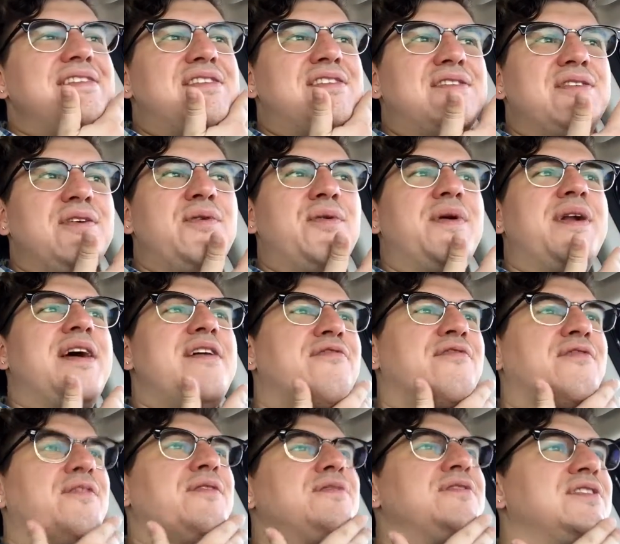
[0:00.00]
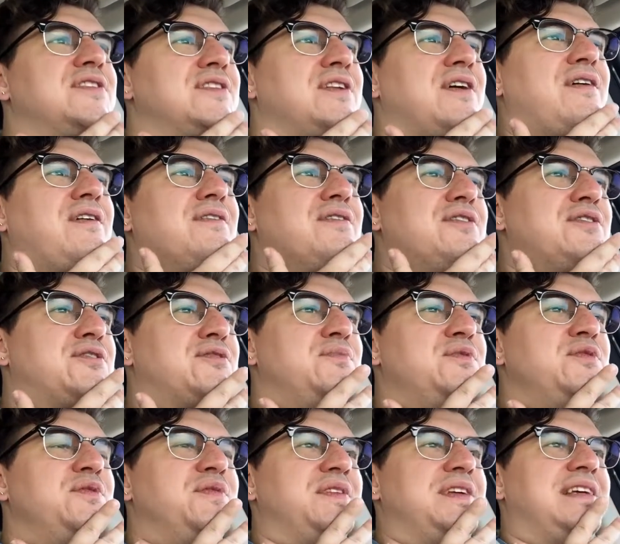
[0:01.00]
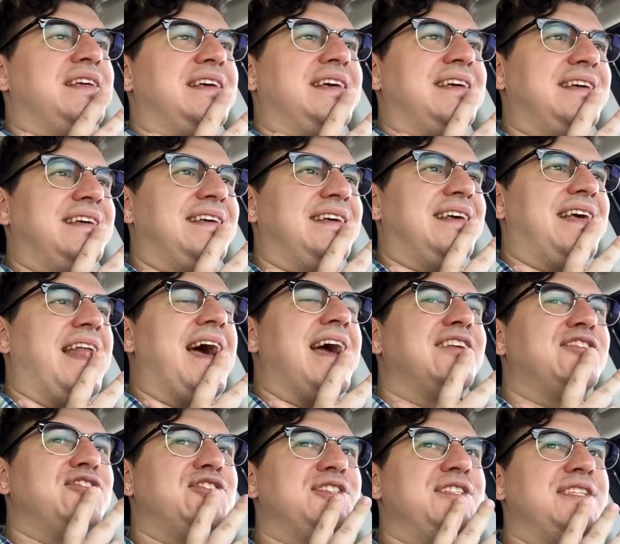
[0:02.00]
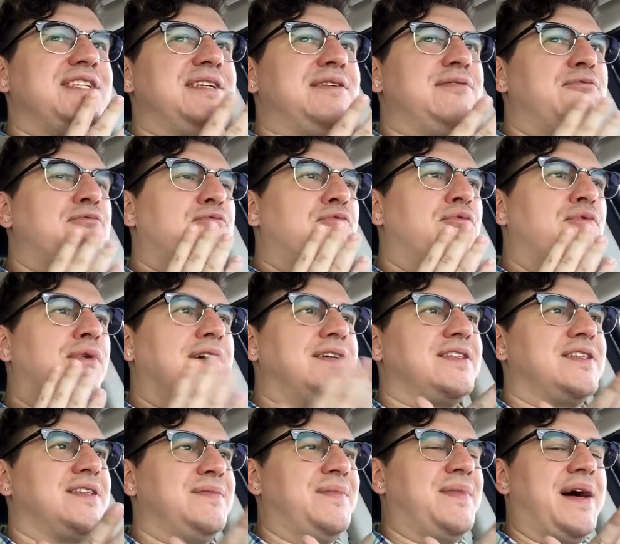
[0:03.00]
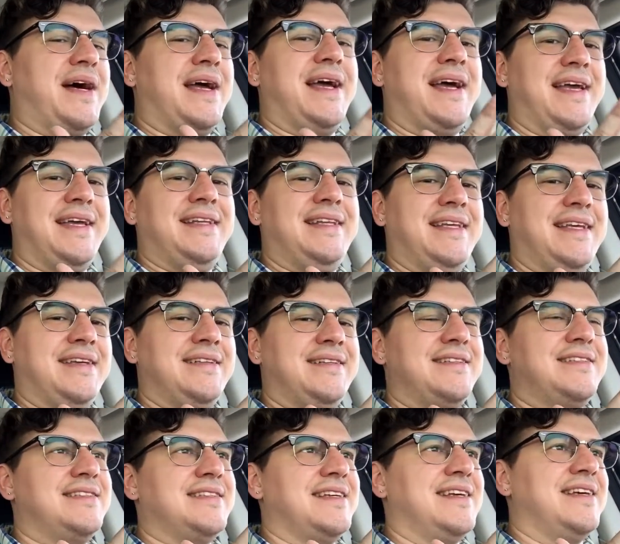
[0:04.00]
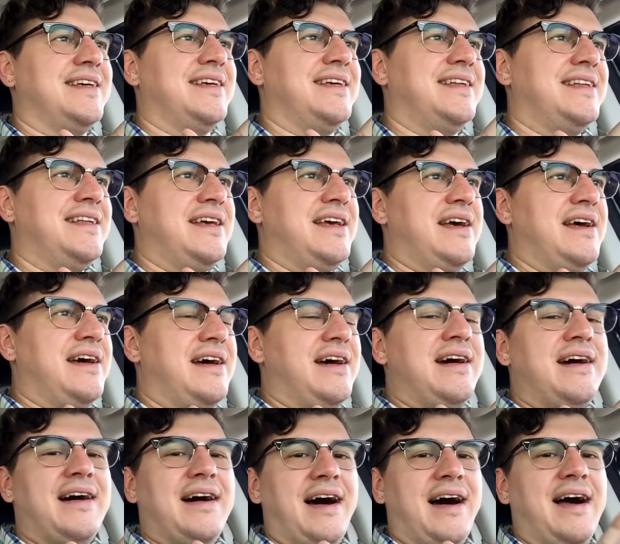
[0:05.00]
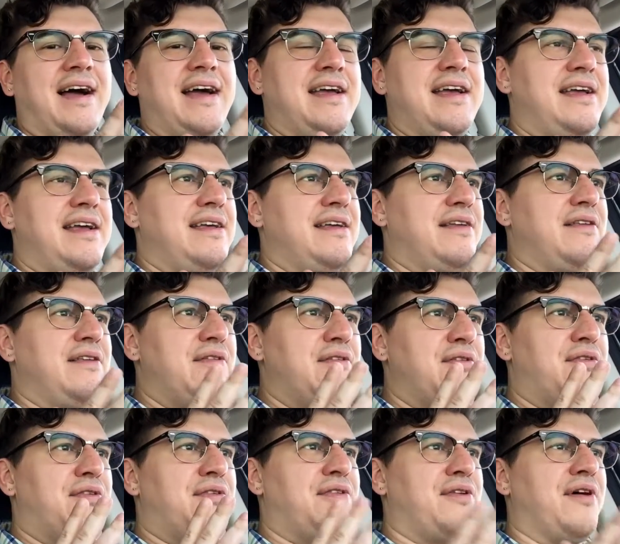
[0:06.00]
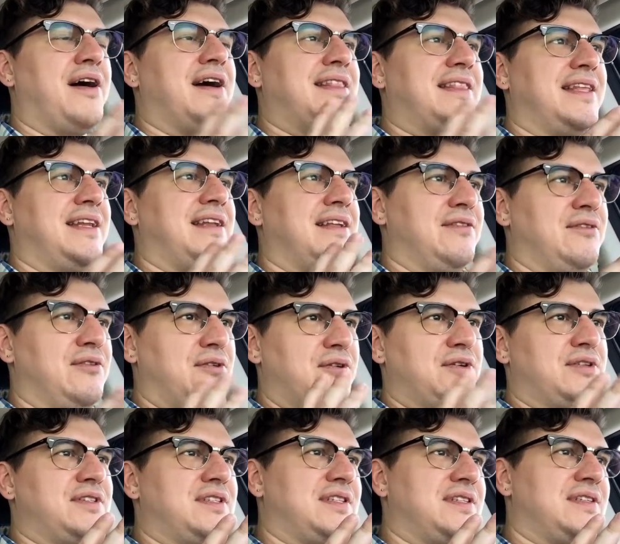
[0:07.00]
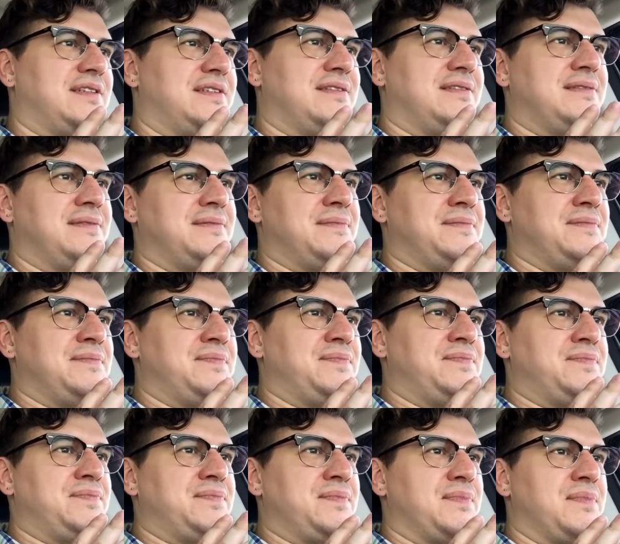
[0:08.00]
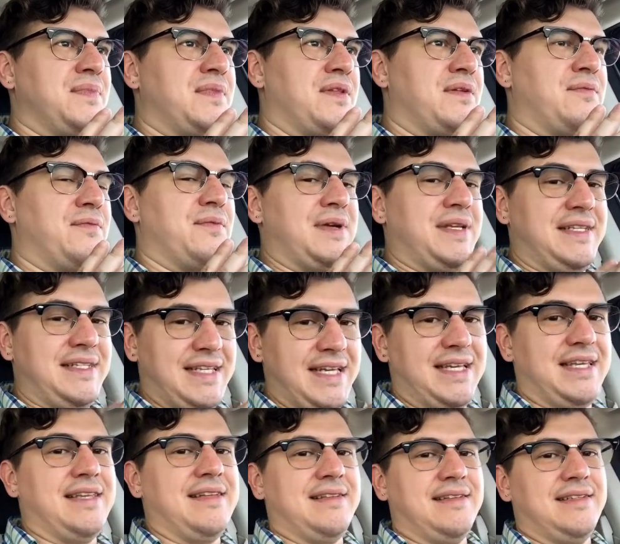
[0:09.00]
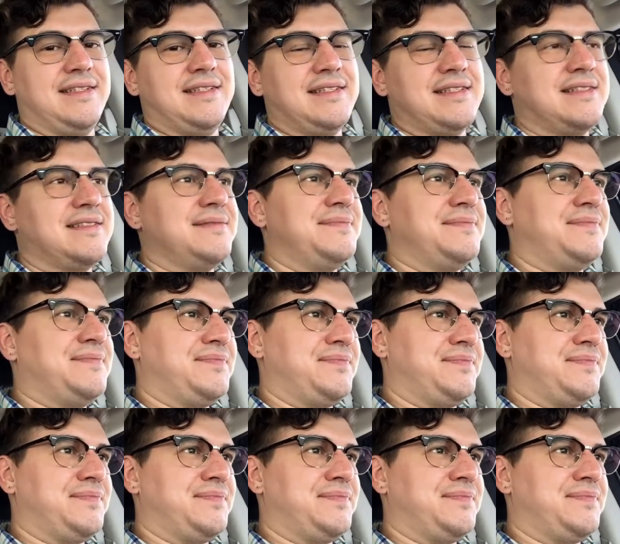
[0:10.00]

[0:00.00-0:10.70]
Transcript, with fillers: So when I first saw this movie, it actually wasn't my idea to see it. I thought that it looked ridiculous.